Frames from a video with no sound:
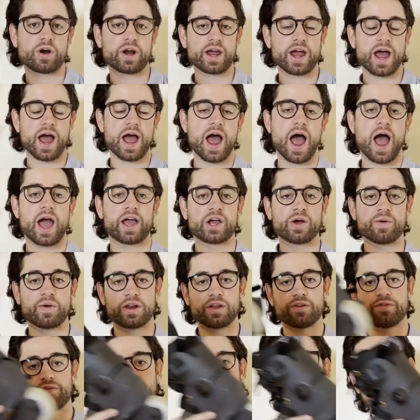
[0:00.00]
I go
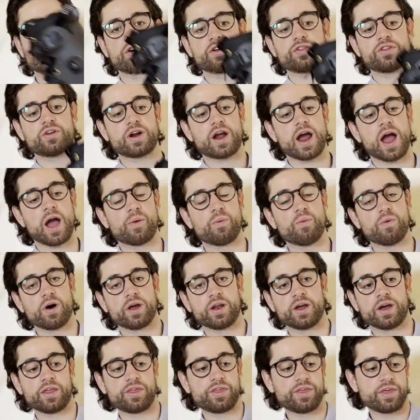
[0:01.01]
any further, I
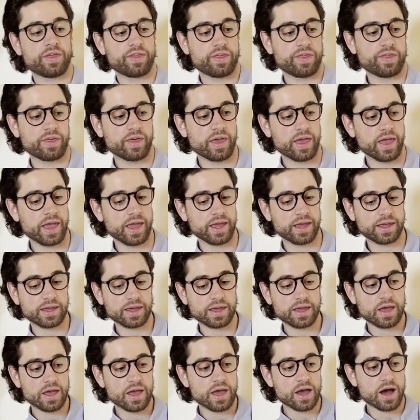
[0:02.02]
want to thank
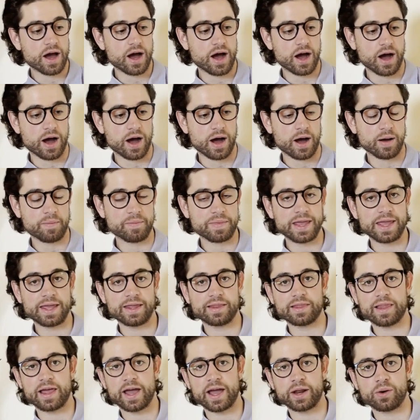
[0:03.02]

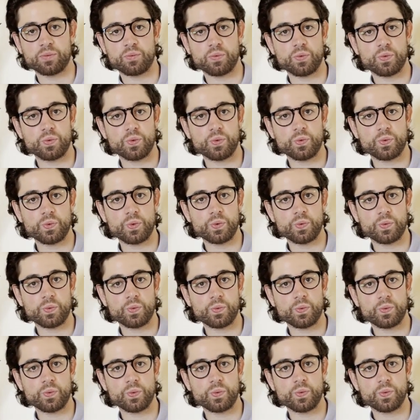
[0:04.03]
Inline
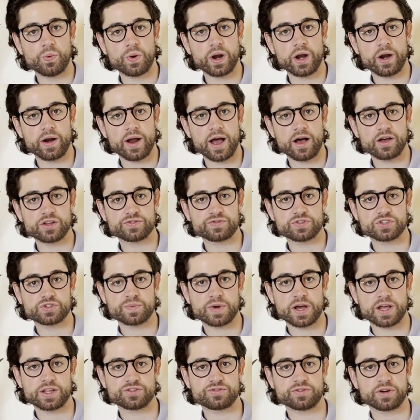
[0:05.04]
Warehouse for
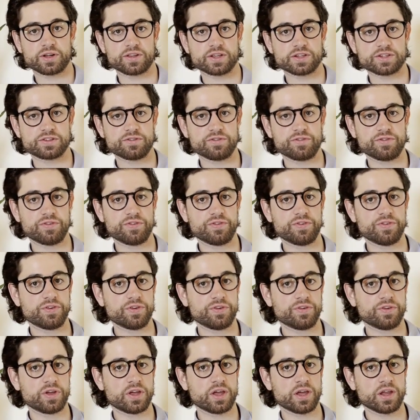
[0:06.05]
sponsoring this
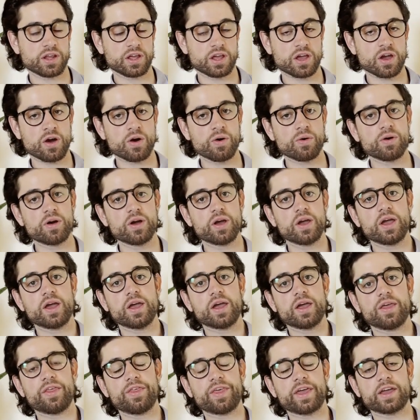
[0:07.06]
video.
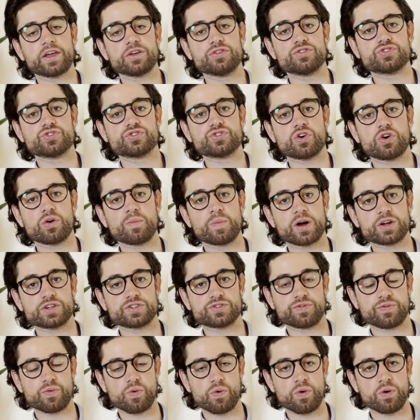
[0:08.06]
Thank you so much
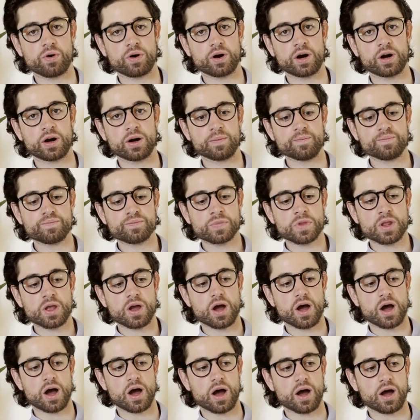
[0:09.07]
for
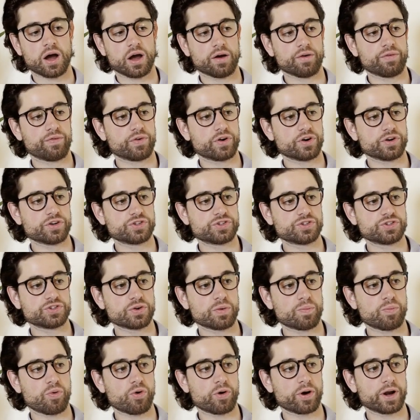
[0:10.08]

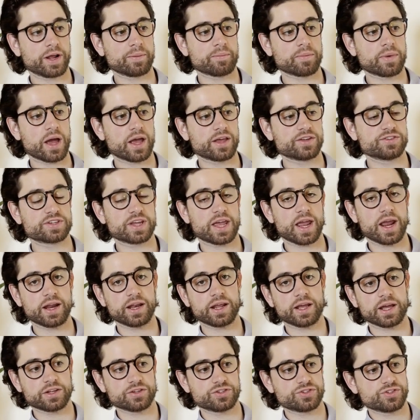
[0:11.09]
supporting my
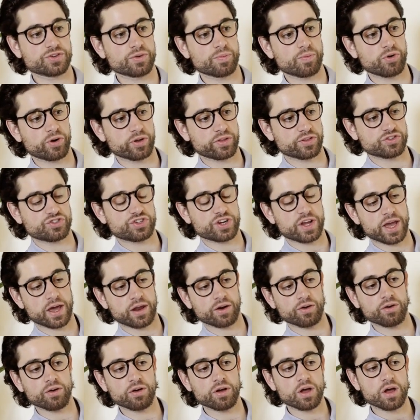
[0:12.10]
skating and supporting the
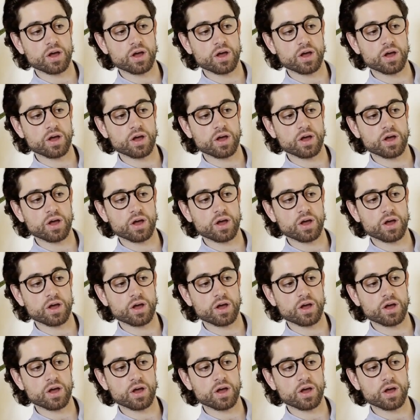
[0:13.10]
channel.